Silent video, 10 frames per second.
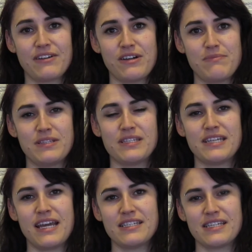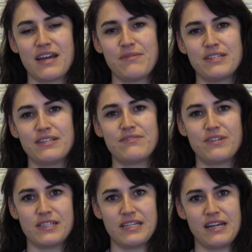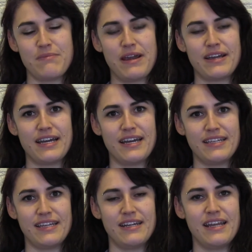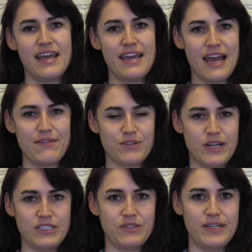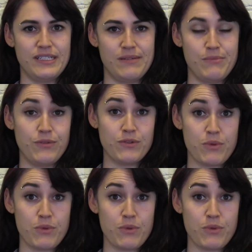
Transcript: I grew up in the States and I went to university in America and then after graduation moved